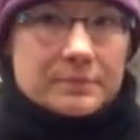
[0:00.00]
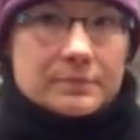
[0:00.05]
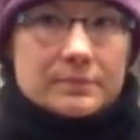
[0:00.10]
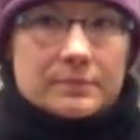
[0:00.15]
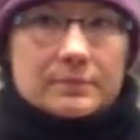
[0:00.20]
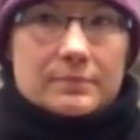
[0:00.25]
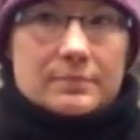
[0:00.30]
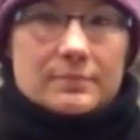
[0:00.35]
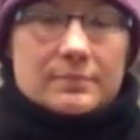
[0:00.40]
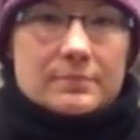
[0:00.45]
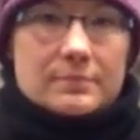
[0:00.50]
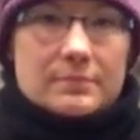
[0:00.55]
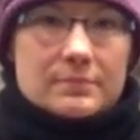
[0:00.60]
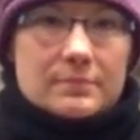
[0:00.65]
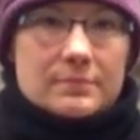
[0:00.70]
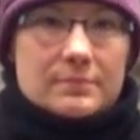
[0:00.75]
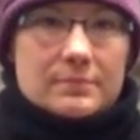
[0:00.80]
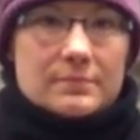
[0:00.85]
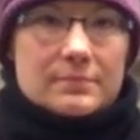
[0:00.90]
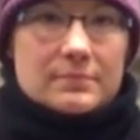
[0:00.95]

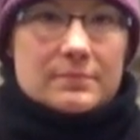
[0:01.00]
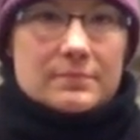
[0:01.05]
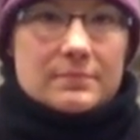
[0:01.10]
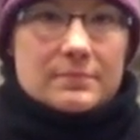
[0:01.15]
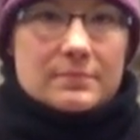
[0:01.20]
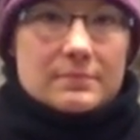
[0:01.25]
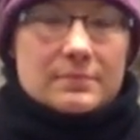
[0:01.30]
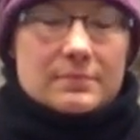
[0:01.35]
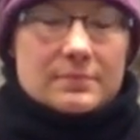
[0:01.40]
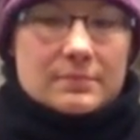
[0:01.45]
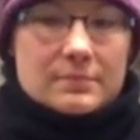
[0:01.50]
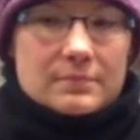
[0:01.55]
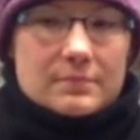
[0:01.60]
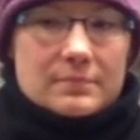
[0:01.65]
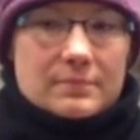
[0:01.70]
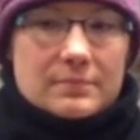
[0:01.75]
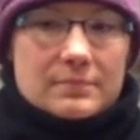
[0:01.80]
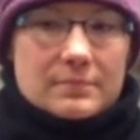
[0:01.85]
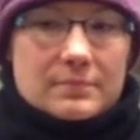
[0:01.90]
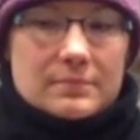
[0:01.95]

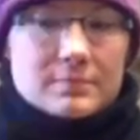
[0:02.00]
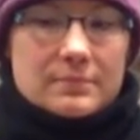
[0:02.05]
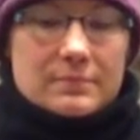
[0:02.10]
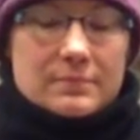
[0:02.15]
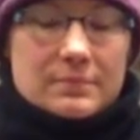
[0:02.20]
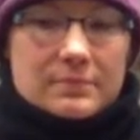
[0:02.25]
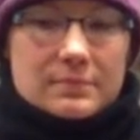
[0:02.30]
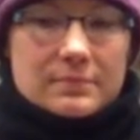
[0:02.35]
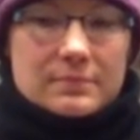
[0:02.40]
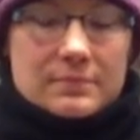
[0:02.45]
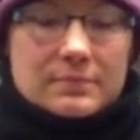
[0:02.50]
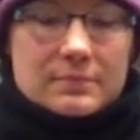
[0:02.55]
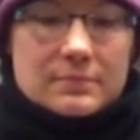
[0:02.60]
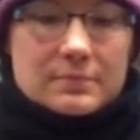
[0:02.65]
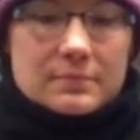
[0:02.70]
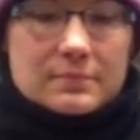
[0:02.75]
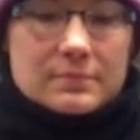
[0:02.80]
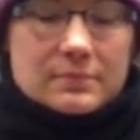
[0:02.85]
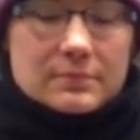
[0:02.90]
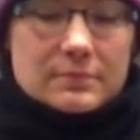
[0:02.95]

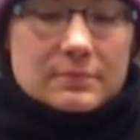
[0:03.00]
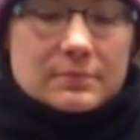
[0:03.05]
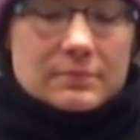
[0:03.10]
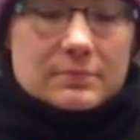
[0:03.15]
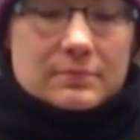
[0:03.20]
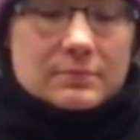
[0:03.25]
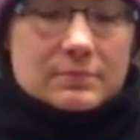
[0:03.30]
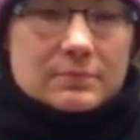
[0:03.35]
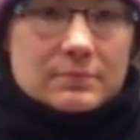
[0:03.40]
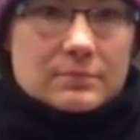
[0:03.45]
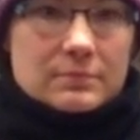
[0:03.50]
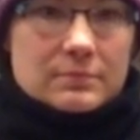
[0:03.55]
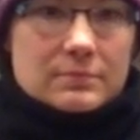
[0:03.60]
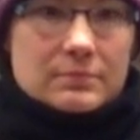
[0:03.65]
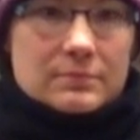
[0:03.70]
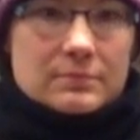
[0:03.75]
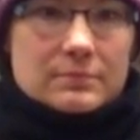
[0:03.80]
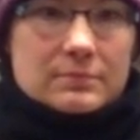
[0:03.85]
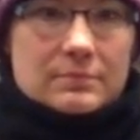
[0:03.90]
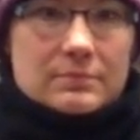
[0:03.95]

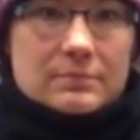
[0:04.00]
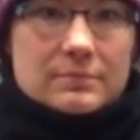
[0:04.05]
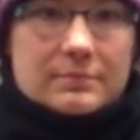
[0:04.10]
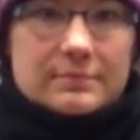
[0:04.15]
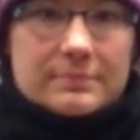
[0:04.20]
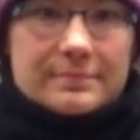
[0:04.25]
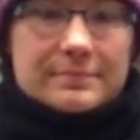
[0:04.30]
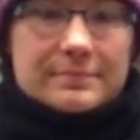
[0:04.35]
The person shown says nothing.